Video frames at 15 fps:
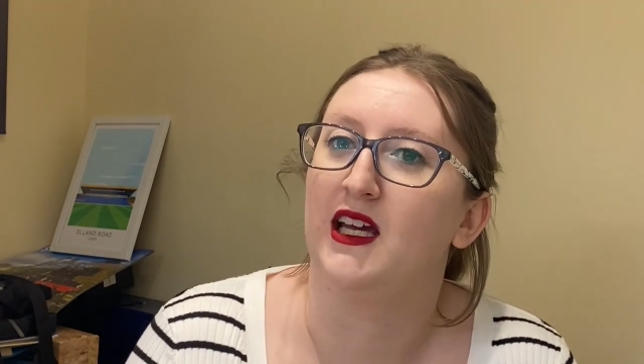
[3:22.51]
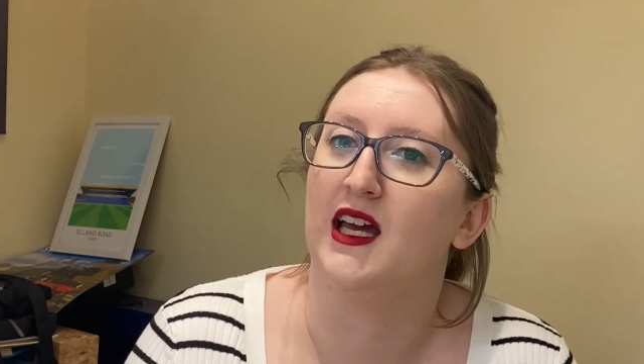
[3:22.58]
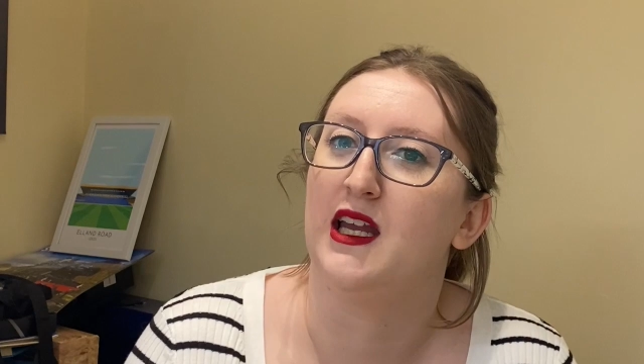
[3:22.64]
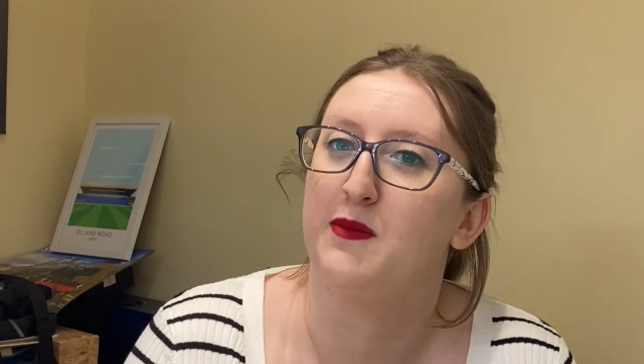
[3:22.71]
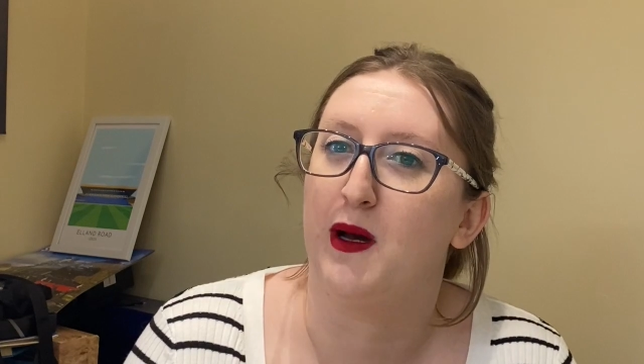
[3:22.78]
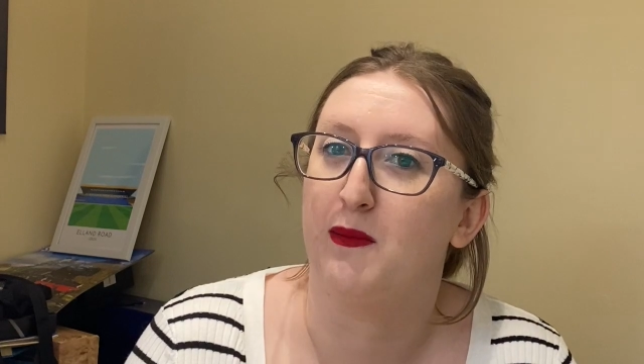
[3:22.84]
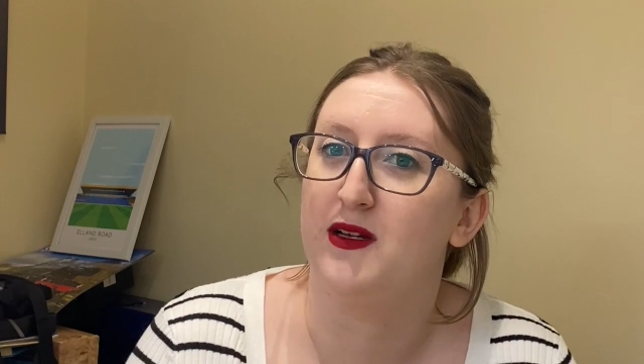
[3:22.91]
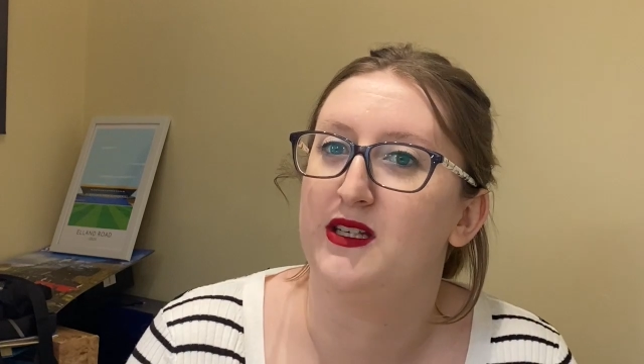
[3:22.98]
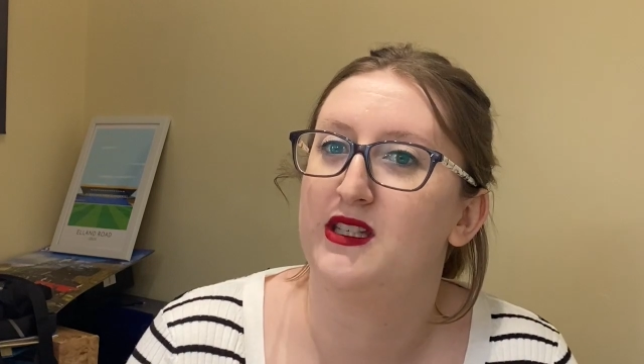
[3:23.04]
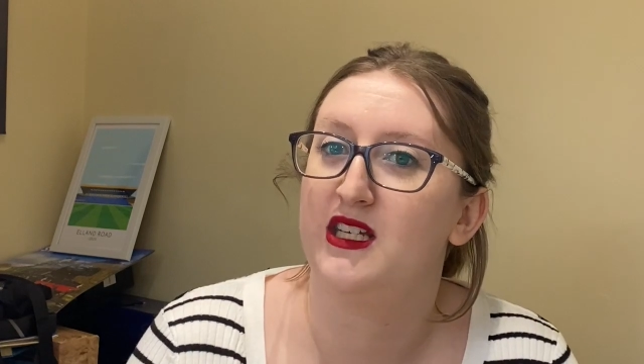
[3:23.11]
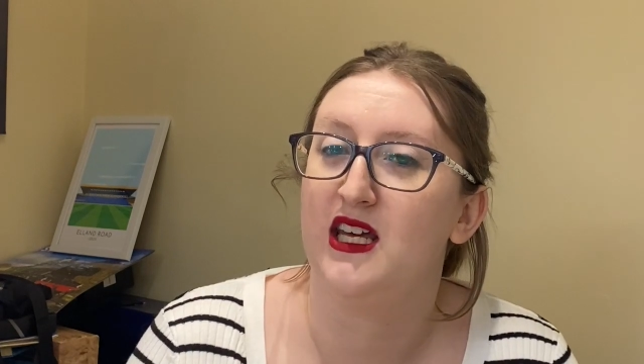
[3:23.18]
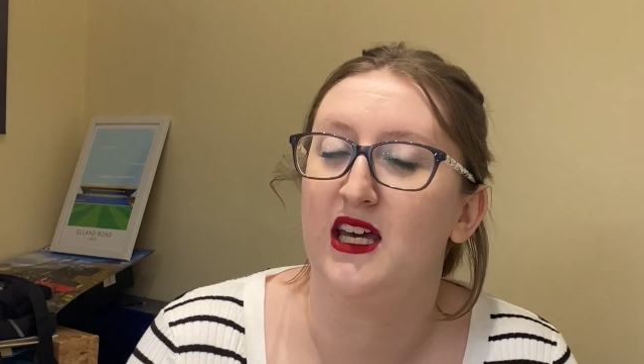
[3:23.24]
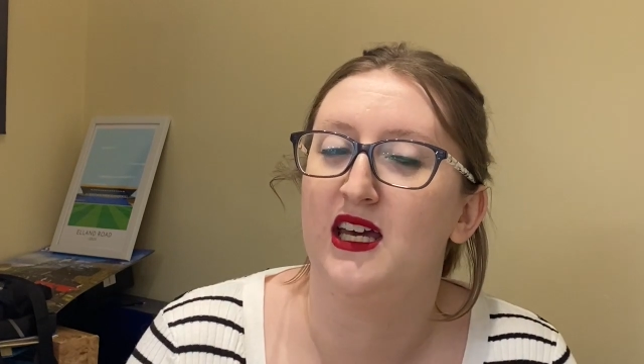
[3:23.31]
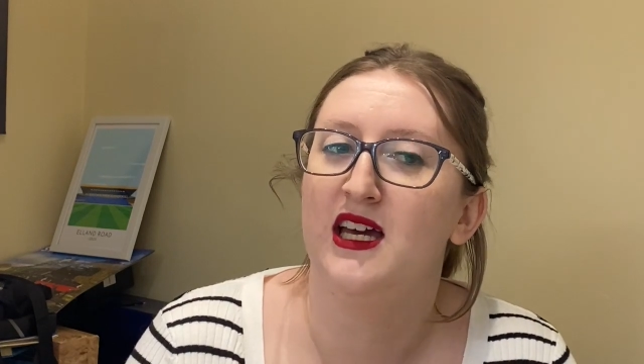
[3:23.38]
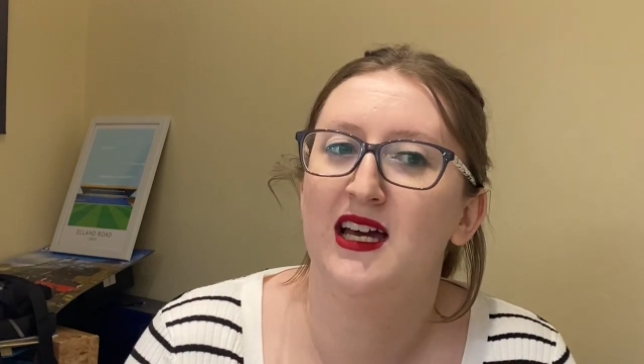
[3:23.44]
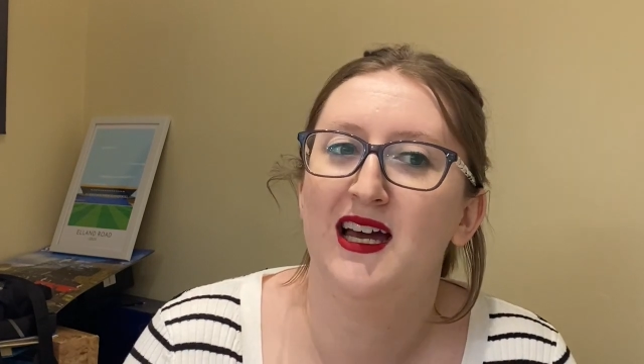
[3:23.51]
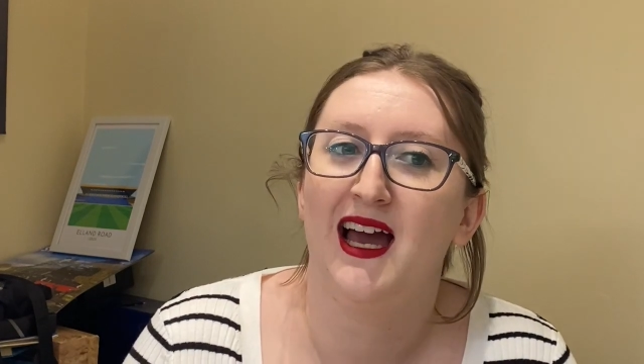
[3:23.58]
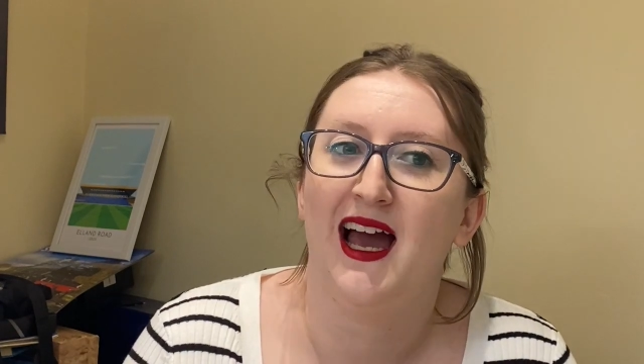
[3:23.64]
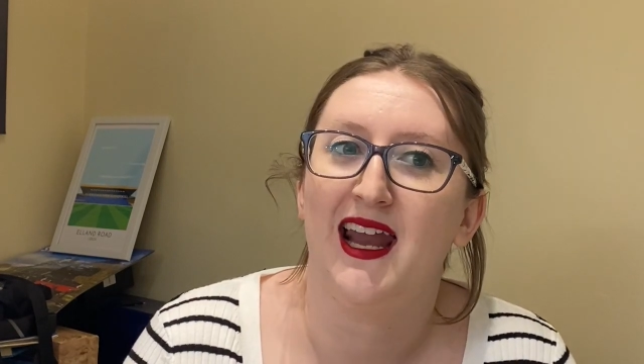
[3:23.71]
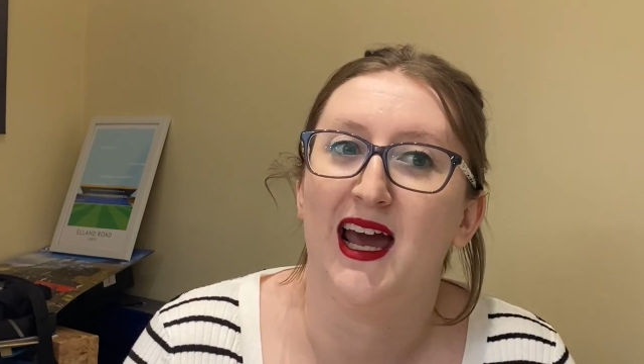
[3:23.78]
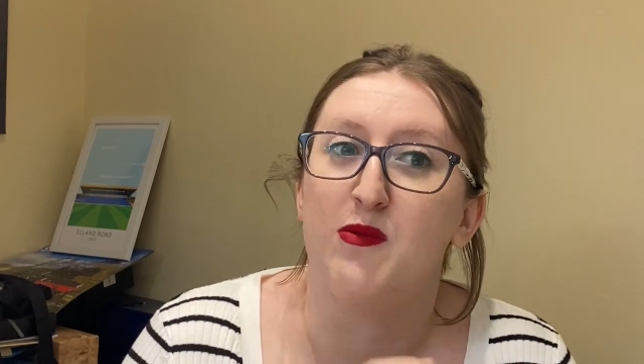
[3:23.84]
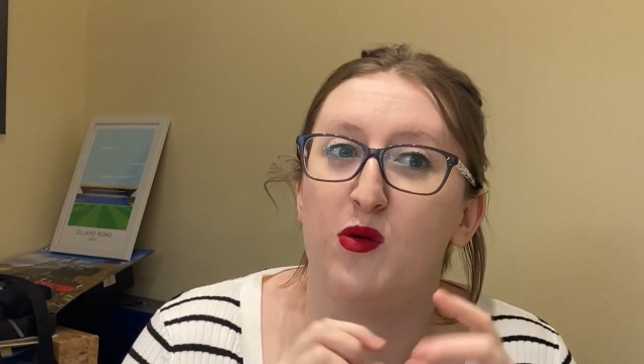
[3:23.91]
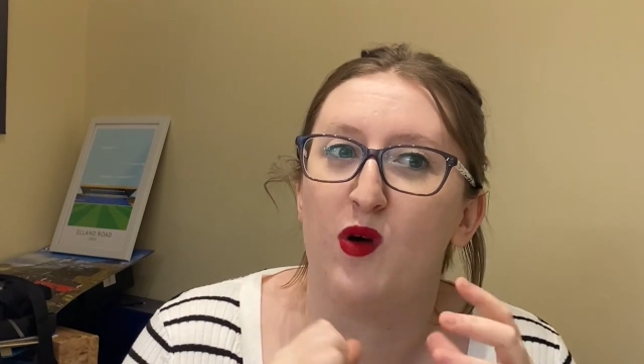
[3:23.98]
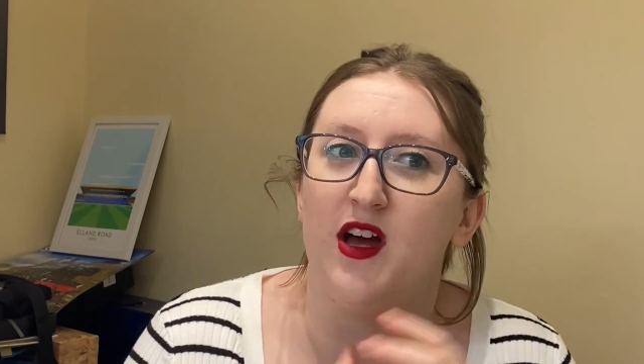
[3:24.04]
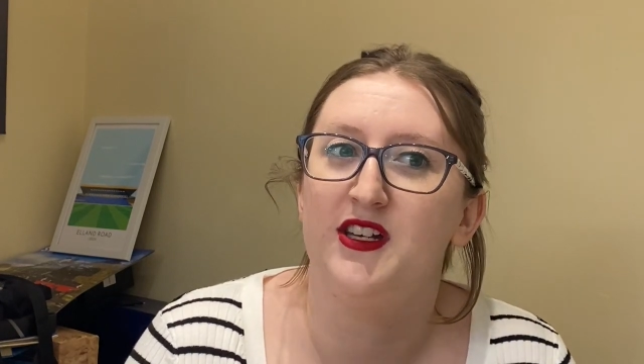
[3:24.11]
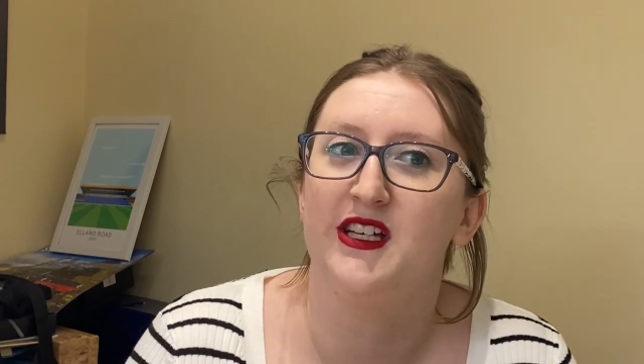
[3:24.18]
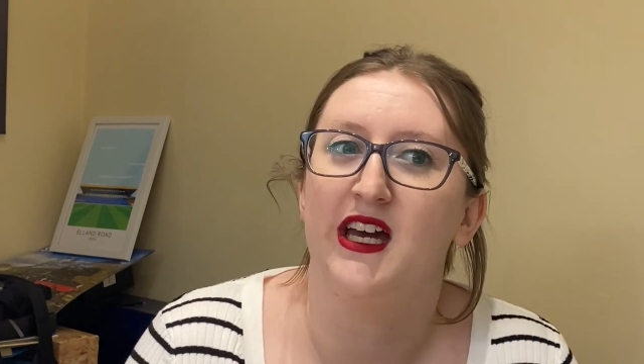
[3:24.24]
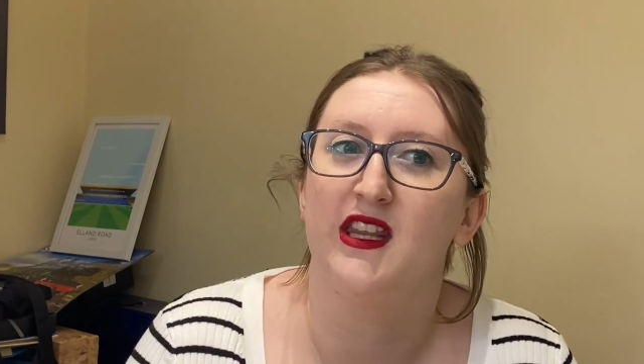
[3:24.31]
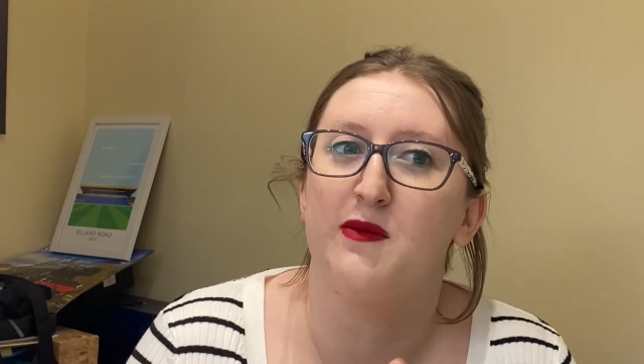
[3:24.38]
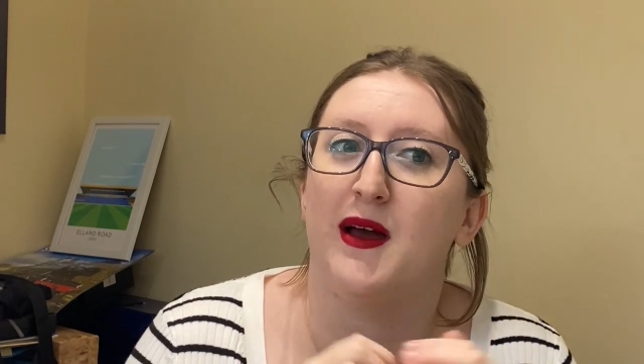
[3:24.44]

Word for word: and publicity and how we work together,